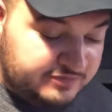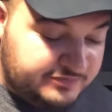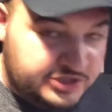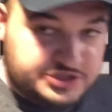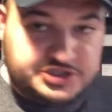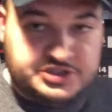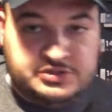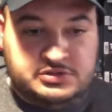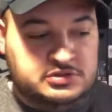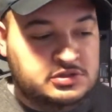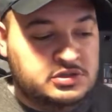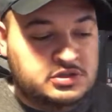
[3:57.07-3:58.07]
version.
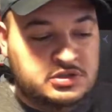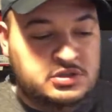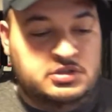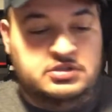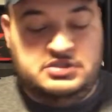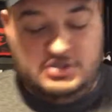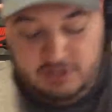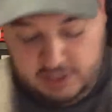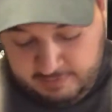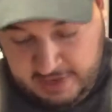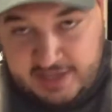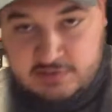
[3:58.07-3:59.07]
So
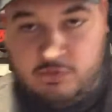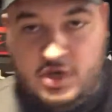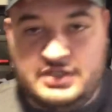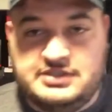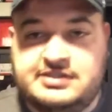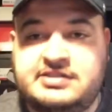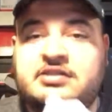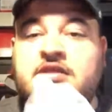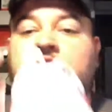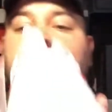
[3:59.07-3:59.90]
Air Max 1s.